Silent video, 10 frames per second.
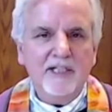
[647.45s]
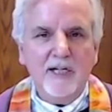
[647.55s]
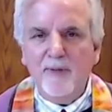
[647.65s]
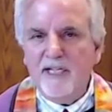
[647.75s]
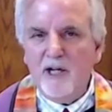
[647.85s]

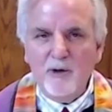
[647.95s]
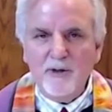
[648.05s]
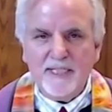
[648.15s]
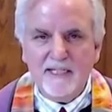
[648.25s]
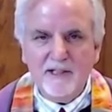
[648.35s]
a gentleman
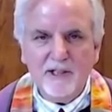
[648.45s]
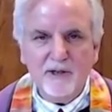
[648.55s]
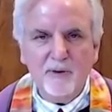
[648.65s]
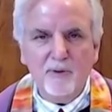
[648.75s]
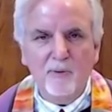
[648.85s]
goes
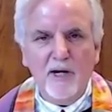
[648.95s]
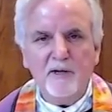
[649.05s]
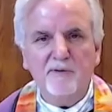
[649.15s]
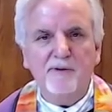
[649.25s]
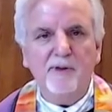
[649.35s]
into a
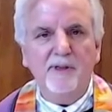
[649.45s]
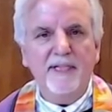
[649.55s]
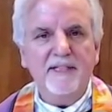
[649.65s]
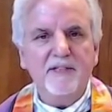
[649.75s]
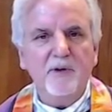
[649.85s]

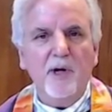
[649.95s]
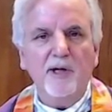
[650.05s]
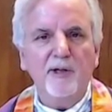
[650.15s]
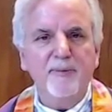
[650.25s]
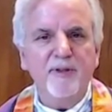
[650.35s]
wonderful
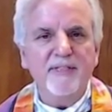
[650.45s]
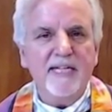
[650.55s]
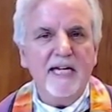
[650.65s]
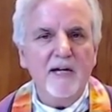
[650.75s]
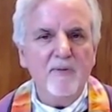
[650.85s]
historical
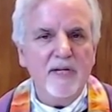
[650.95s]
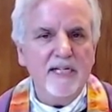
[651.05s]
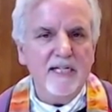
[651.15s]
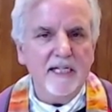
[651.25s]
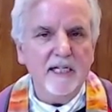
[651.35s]

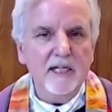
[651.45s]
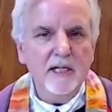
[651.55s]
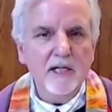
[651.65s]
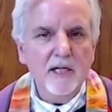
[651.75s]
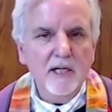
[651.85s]
museum and
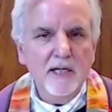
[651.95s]
he